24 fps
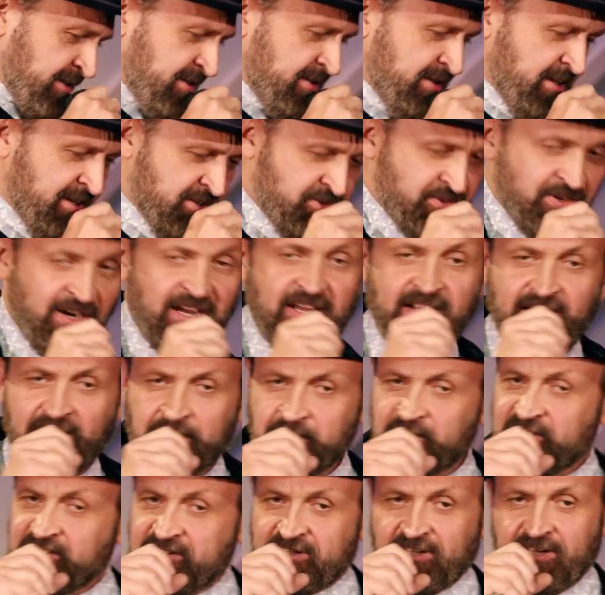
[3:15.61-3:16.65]
That's right.
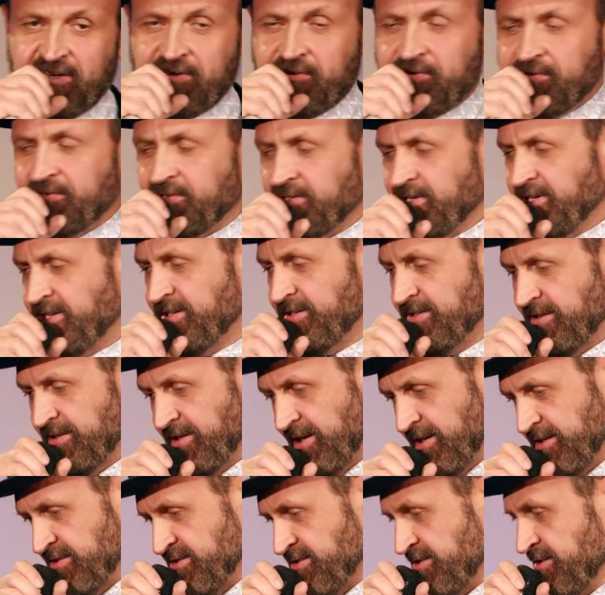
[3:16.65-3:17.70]
I'm just like you. Yeah.
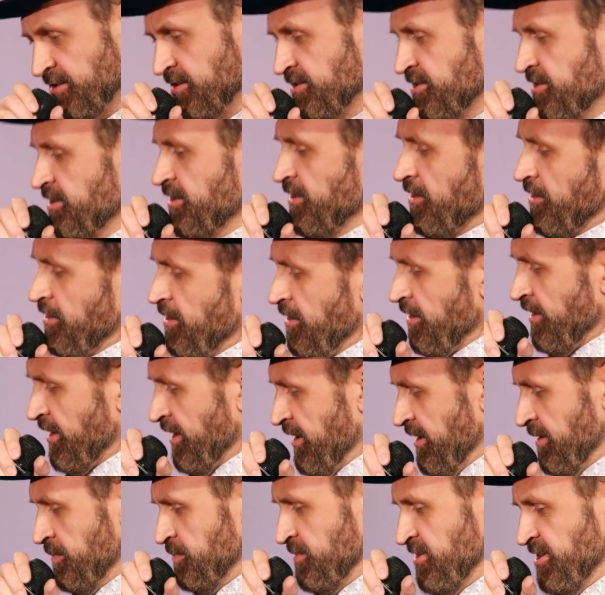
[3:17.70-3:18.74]
I CTR'd,
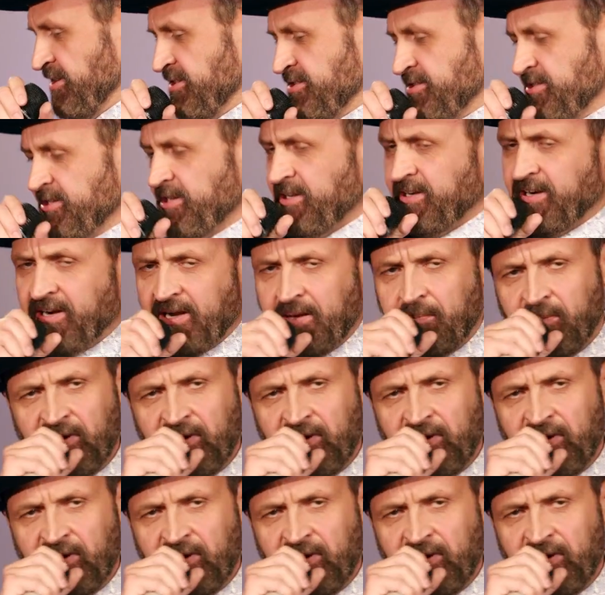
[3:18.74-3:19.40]
I MTC'd, and I